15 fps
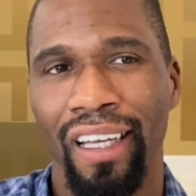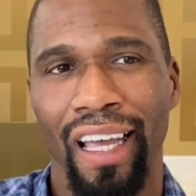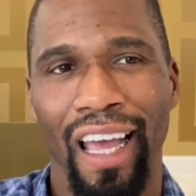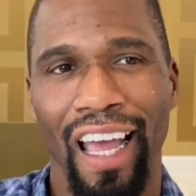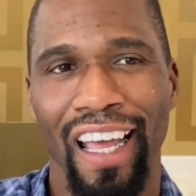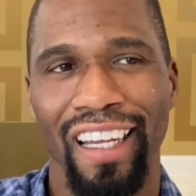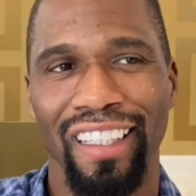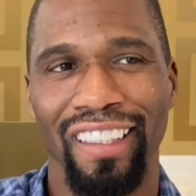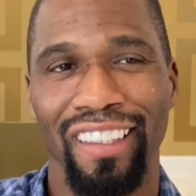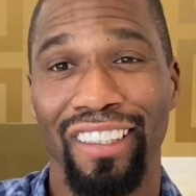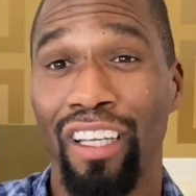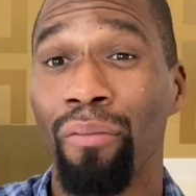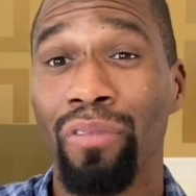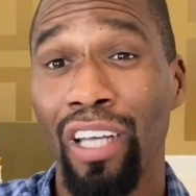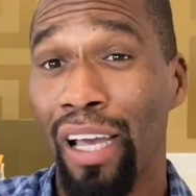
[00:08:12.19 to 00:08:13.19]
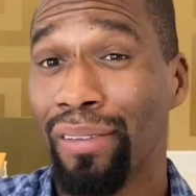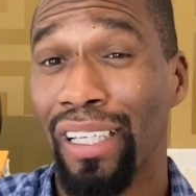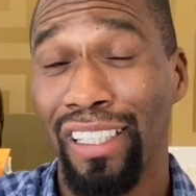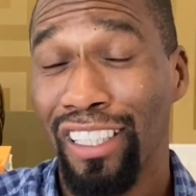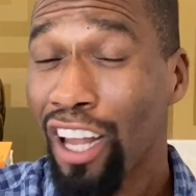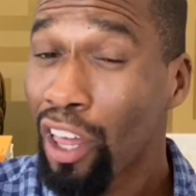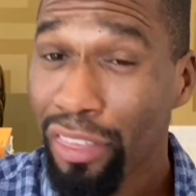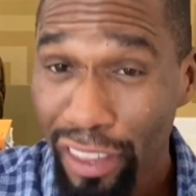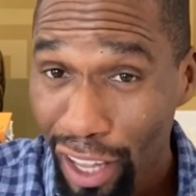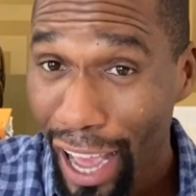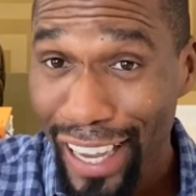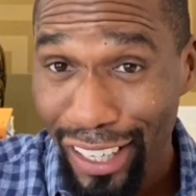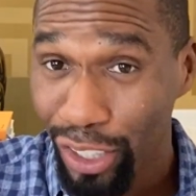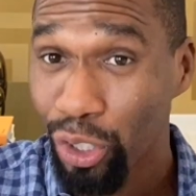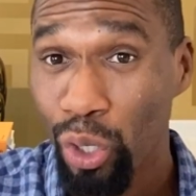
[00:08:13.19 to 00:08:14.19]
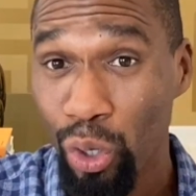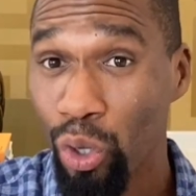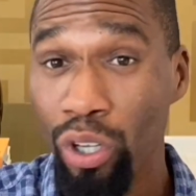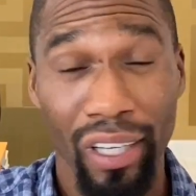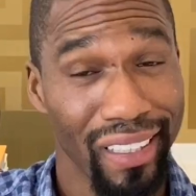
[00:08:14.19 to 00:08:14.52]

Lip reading: And sometimes there's nothing I can do.